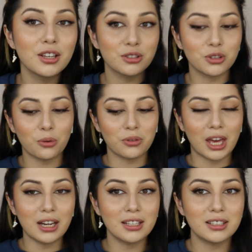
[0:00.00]
So
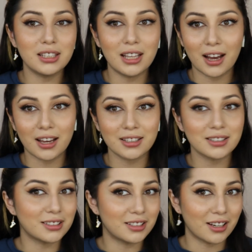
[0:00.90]
that is the eyes
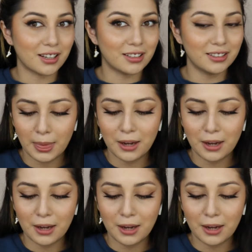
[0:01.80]
done.